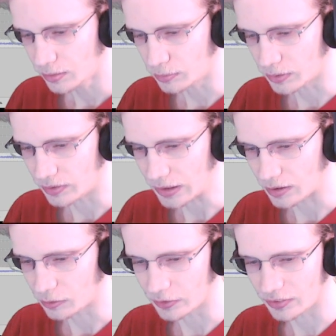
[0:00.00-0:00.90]
but the
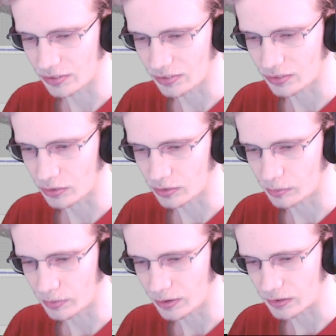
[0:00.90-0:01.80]
audio is just her
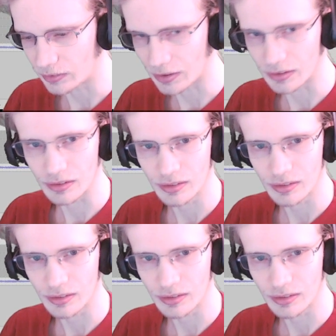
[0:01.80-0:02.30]
being like